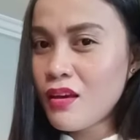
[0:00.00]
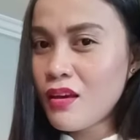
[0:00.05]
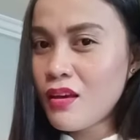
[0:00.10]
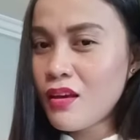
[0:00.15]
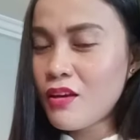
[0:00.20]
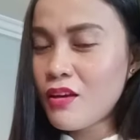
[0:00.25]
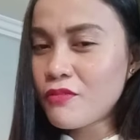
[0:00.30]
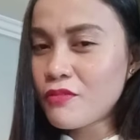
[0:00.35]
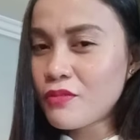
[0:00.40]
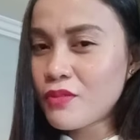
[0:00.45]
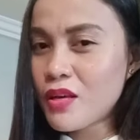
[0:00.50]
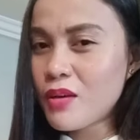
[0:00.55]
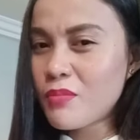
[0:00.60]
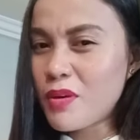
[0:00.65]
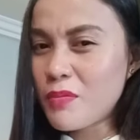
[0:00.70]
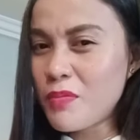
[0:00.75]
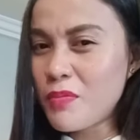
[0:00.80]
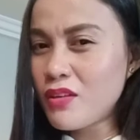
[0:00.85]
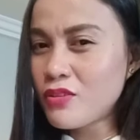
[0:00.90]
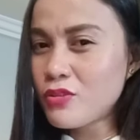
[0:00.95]
if
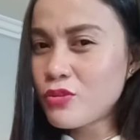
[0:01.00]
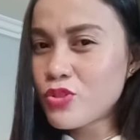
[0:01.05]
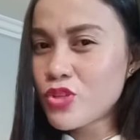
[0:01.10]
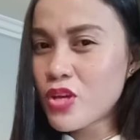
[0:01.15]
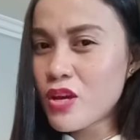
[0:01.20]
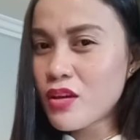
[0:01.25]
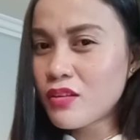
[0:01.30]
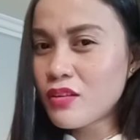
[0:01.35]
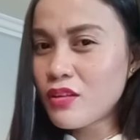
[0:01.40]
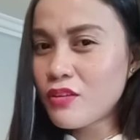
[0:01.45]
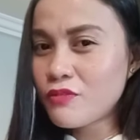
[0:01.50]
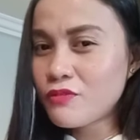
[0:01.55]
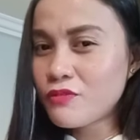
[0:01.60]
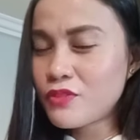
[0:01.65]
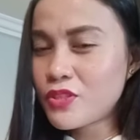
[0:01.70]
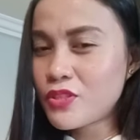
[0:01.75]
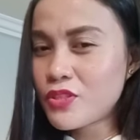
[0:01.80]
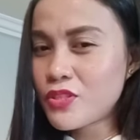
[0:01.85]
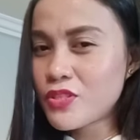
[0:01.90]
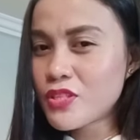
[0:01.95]
maybe to check if
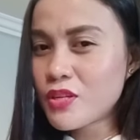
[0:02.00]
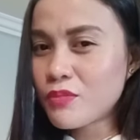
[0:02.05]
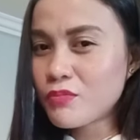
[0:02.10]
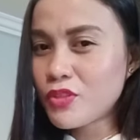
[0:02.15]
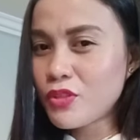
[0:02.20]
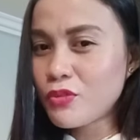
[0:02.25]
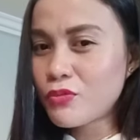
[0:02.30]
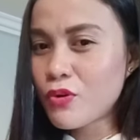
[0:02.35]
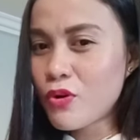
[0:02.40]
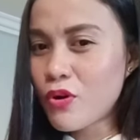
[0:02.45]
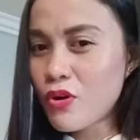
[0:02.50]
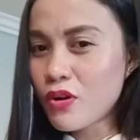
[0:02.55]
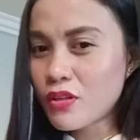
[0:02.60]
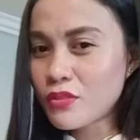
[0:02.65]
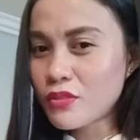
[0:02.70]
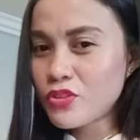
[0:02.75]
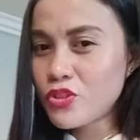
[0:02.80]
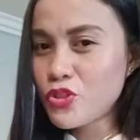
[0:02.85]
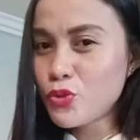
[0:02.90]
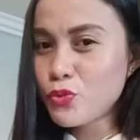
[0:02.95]
there's something wrong,
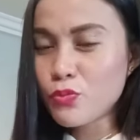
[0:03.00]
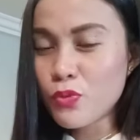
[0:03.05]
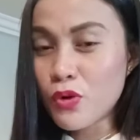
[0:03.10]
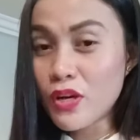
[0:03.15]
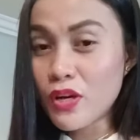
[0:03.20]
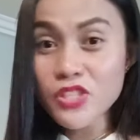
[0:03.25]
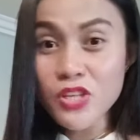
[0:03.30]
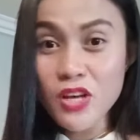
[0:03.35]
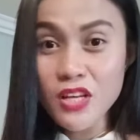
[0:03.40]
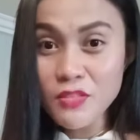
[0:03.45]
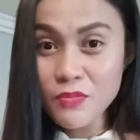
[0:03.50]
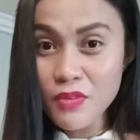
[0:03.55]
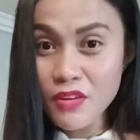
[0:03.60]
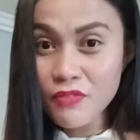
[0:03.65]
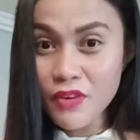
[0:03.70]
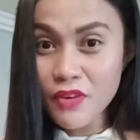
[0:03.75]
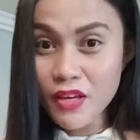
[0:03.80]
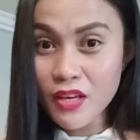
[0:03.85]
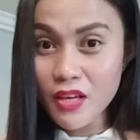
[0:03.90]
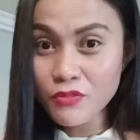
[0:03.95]
a tumor. She asked me
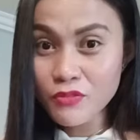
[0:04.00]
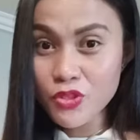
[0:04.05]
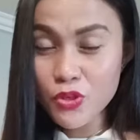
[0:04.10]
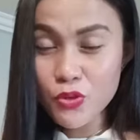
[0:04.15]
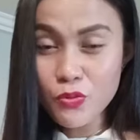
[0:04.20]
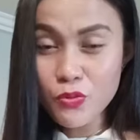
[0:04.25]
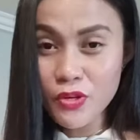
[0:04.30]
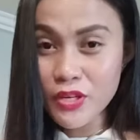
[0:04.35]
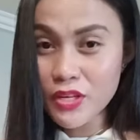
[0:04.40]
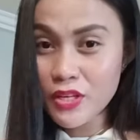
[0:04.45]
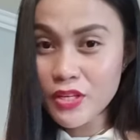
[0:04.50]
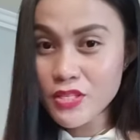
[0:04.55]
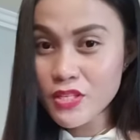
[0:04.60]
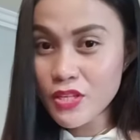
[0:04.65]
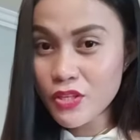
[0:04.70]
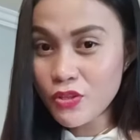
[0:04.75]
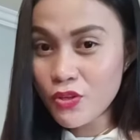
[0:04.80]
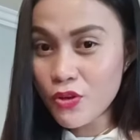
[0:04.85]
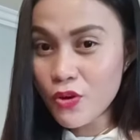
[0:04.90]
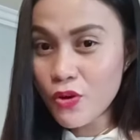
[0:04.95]
if I have tumor, and I
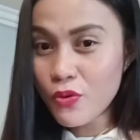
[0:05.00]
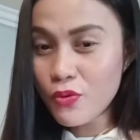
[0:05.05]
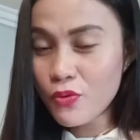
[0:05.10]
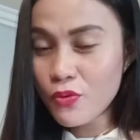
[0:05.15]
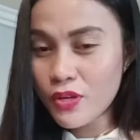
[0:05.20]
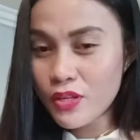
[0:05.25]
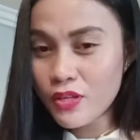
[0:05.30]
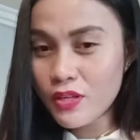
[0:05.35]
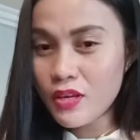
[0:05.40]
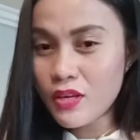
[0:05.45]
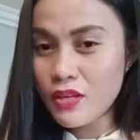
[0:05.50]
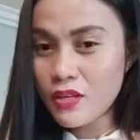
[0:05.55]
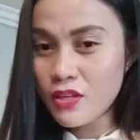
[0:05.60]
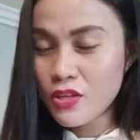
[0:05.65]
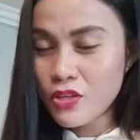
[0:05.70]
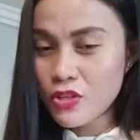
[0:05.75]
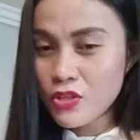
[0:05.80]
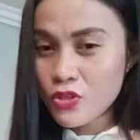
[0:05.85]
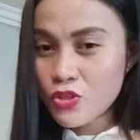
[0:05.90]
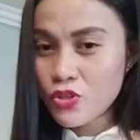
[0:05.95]
said no. And then
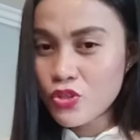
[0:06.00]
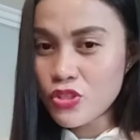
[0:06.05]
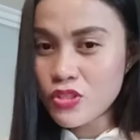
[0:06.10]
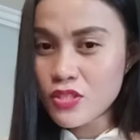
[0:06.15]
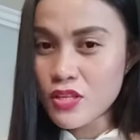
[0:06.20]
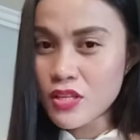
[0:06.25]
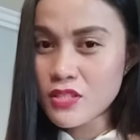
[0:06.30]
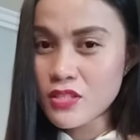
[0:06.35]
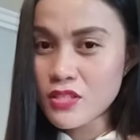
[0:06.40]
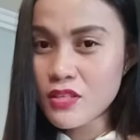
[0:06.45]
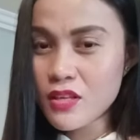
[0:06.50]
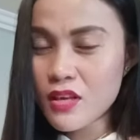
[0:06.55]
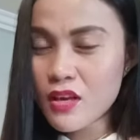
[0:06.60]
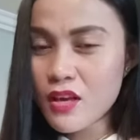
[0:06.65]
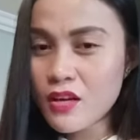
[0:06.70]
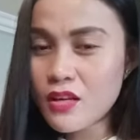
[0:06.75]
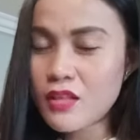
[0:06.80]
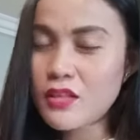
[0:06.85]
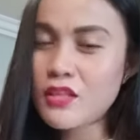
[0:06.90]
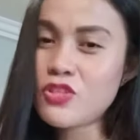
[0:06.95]
she touched
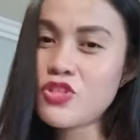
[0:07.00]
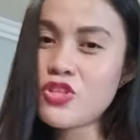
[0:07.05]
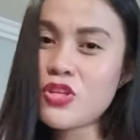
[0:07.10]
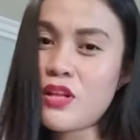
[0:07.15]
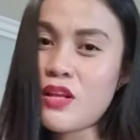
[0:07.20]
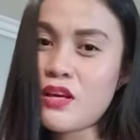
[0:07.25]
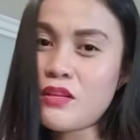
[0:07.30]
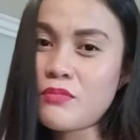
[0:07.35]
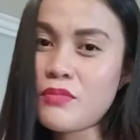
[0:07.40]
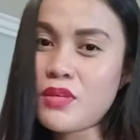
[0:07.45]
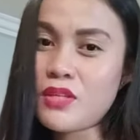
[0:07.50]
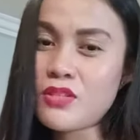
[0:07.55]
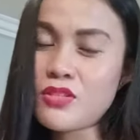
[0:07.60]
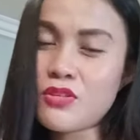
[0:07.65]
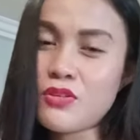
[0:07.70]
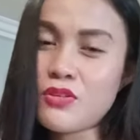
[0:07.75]
there, and then she let me